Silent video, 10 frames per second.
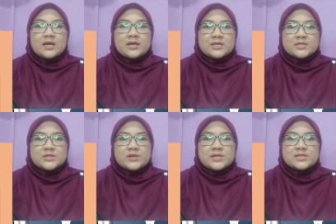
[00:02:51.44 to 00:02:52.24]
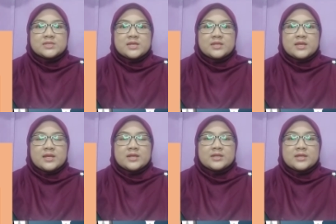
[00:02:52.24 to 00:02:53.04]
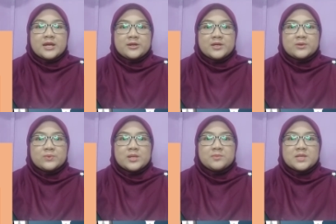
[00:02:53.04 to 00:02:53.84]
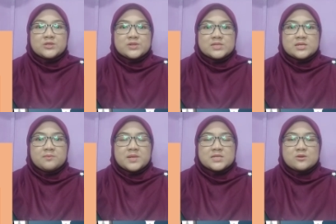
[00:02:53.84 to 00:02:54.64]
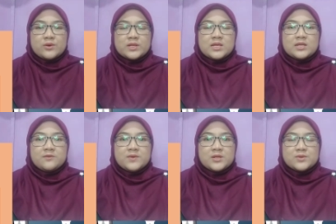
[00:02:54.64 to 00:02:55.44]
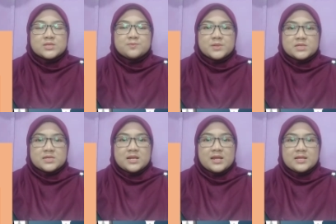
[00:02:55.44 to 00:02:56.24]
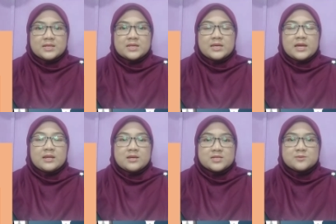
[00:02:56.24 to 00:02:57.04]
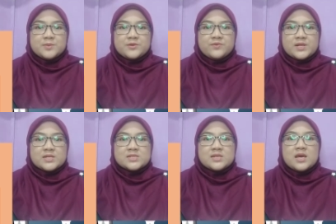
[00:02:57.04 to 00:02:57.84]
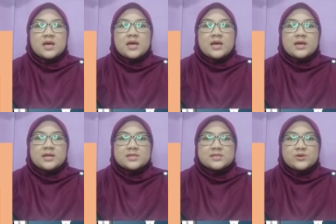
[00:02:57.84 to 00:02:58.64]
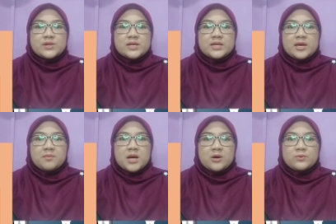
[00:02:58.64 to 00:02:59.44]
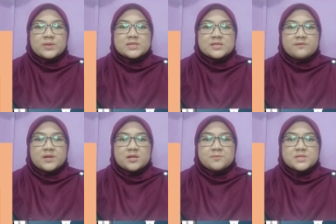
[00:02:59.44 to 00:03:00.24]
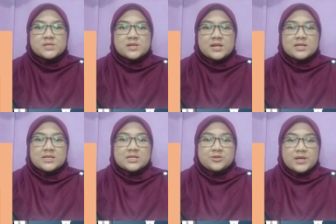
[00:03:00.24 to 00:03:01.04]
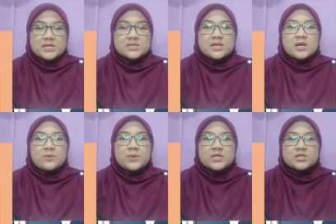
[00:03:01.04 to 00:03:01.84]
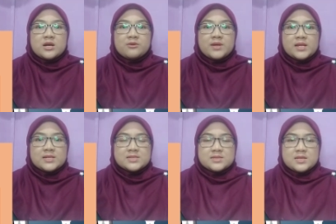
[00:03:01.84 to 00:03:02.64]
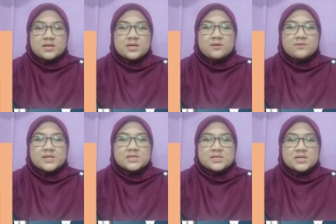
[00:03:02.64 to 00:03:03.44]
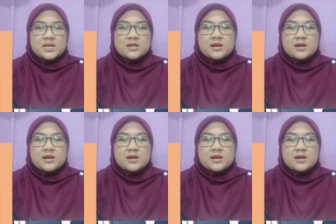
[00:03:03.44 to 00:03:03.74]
his theory states that a career will be chosen based on individual's personality and his preference. His theory came out with several personality traits which are realistic, investigate,